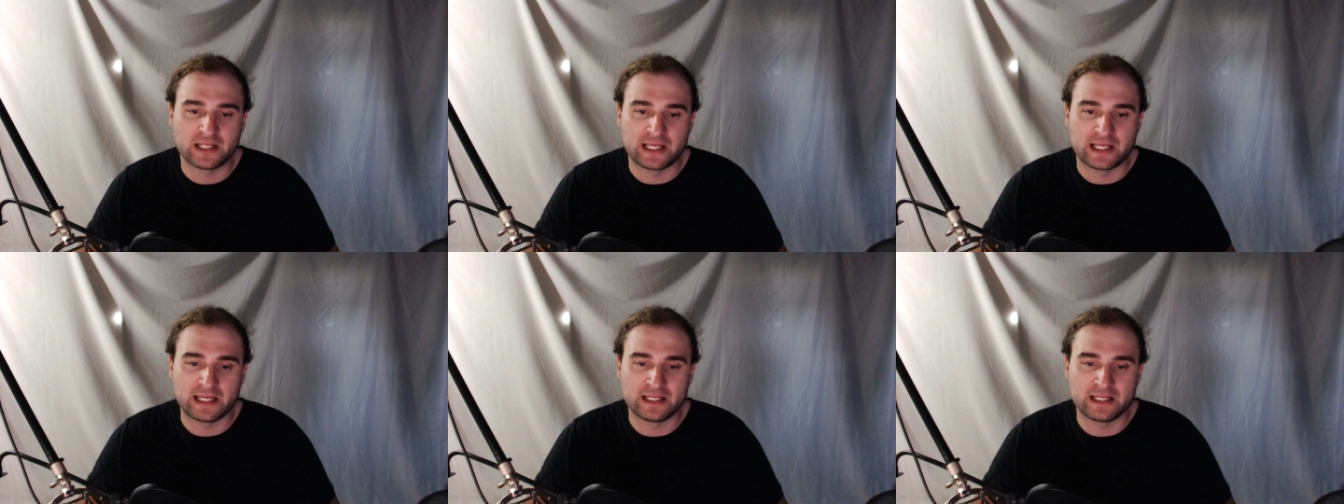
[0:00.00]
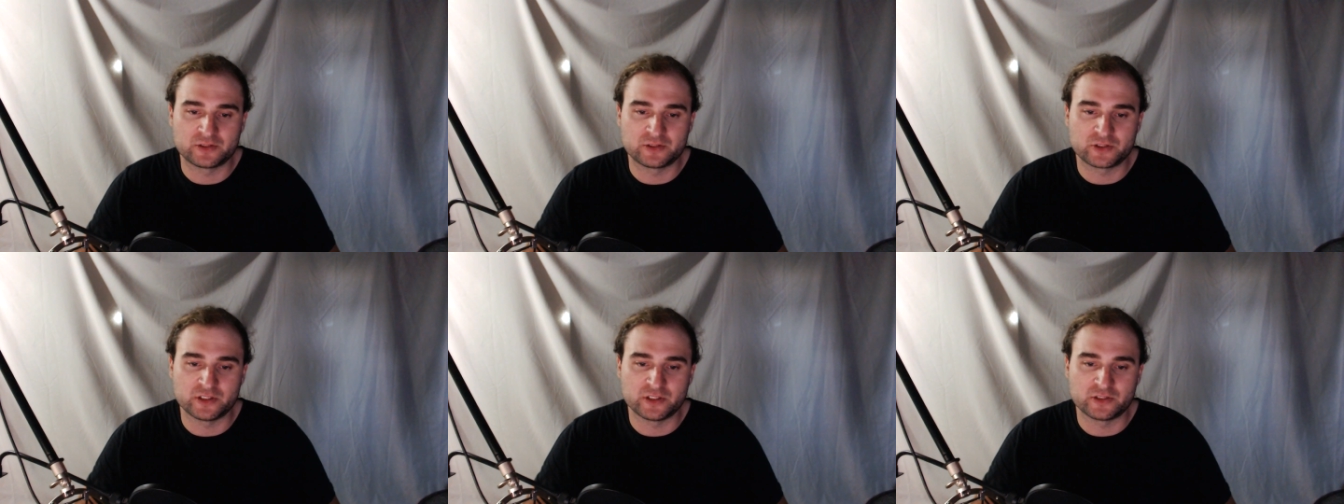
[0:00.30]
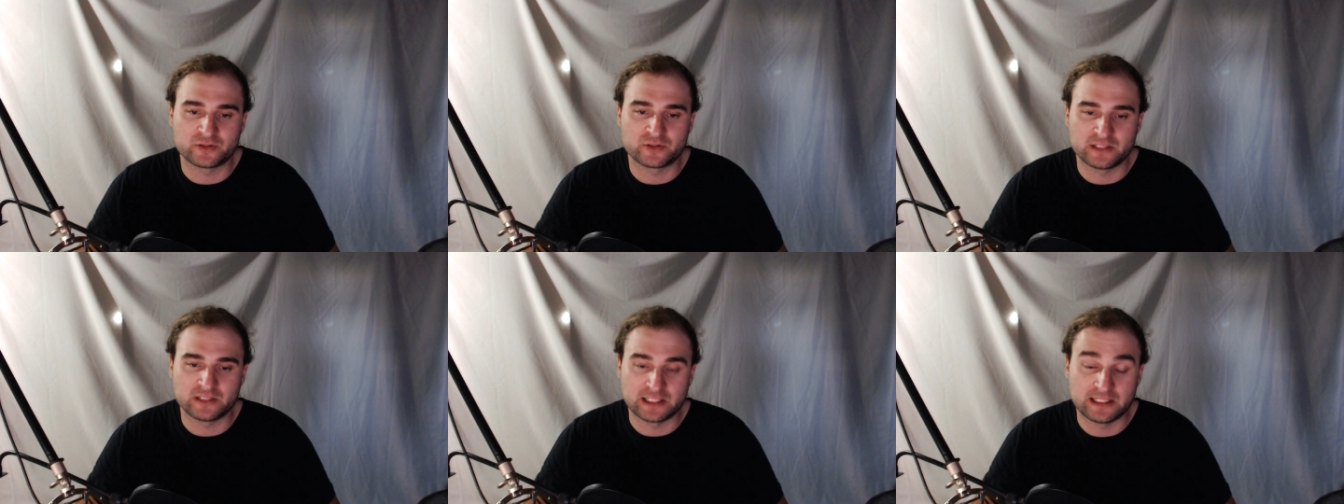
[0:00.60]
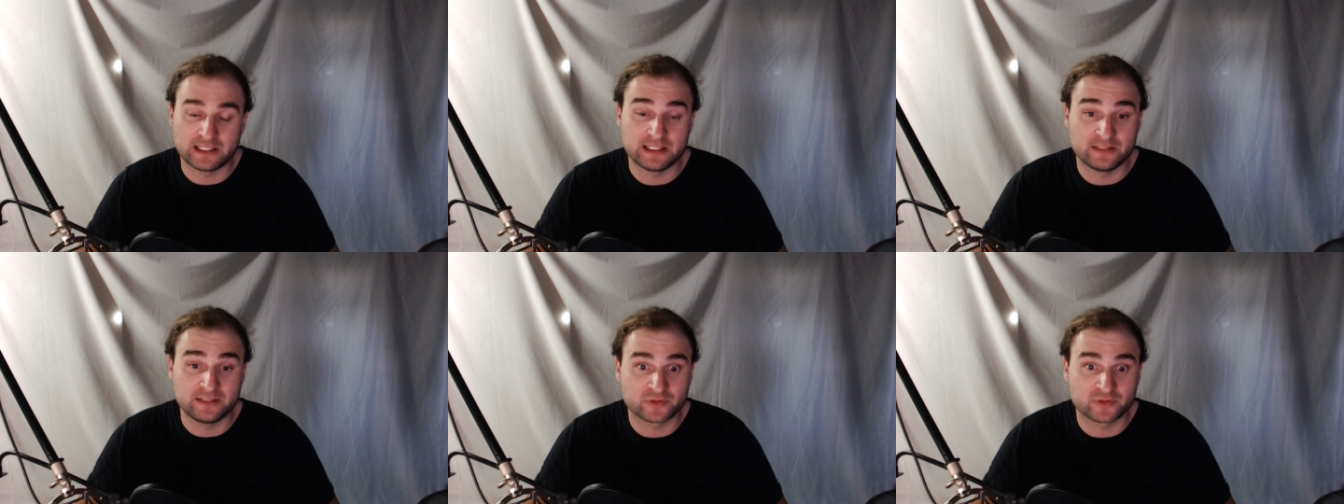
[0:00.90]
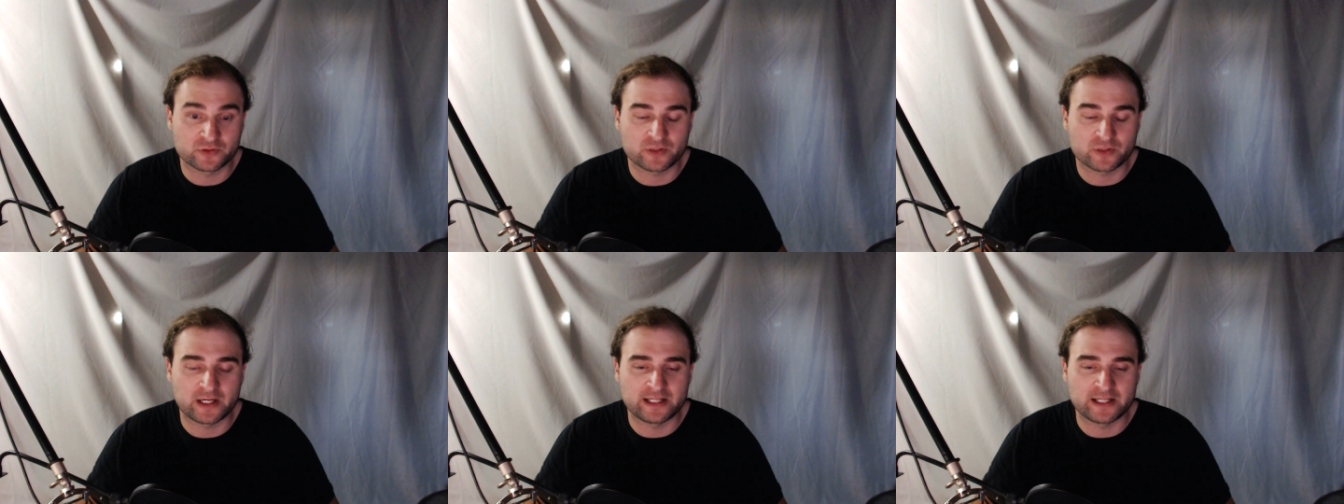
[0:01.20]
And she he
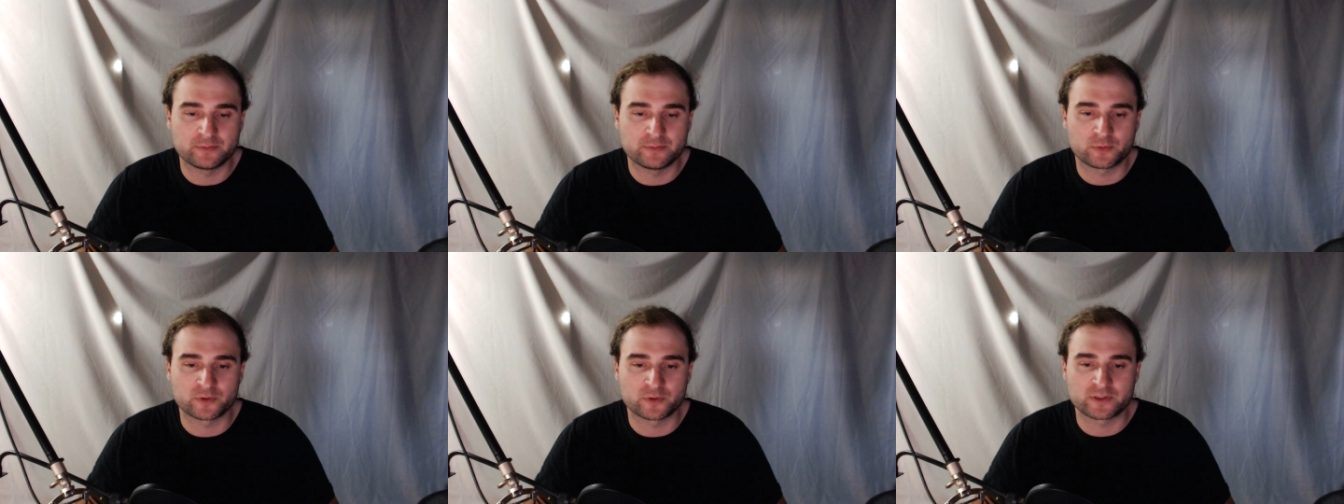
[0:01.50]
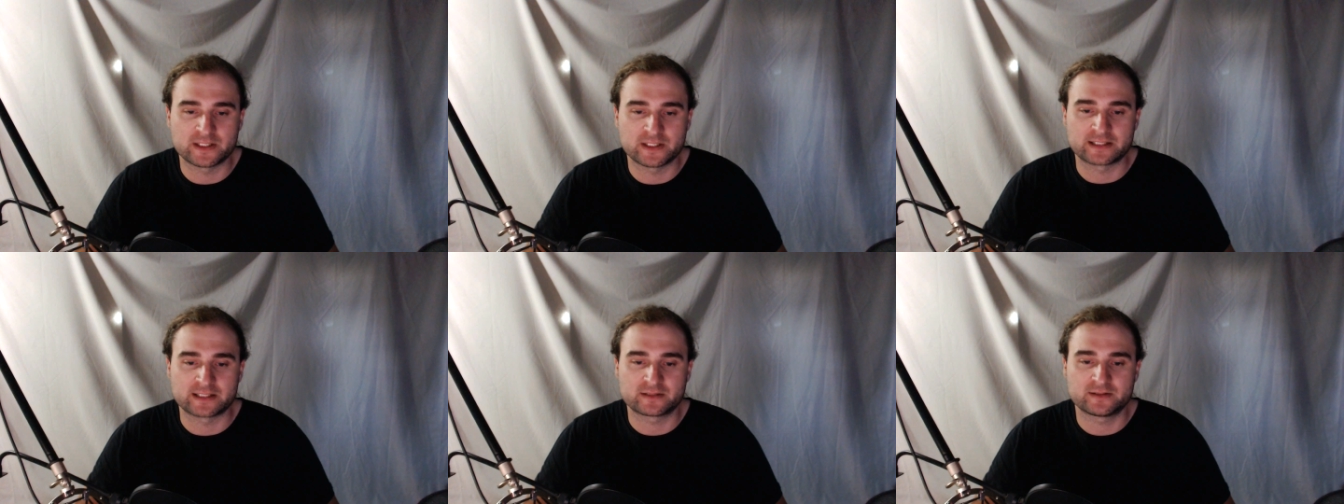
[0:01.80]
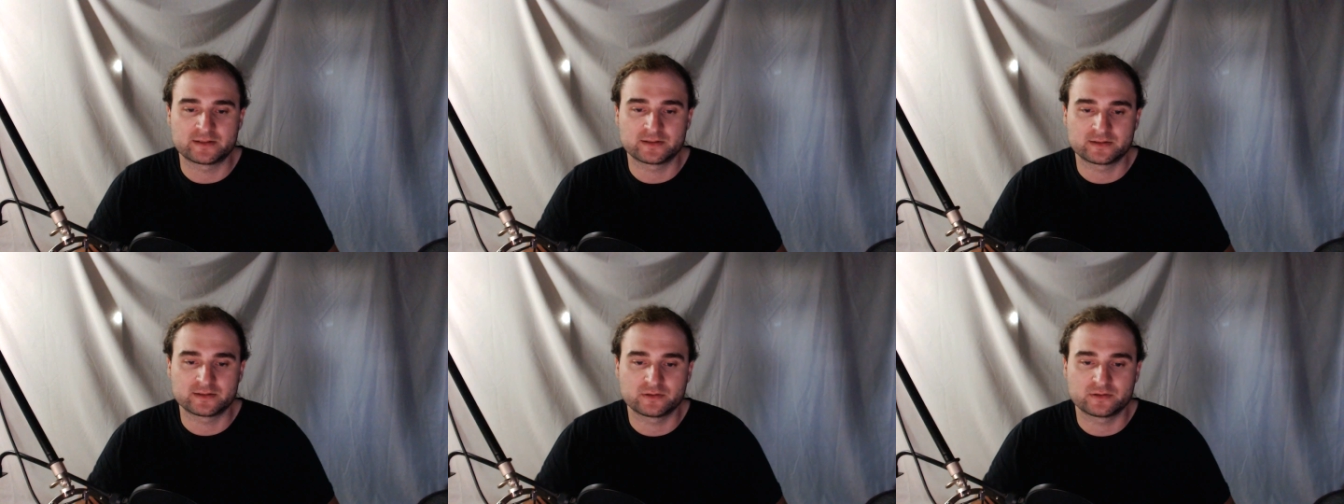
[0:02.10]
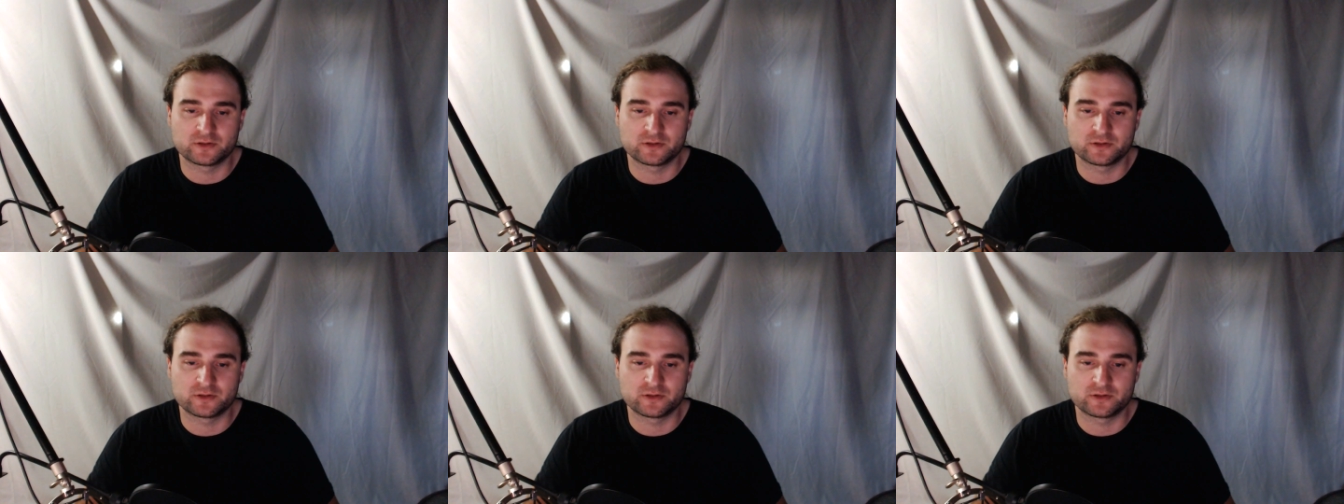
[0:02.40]
even tried to protect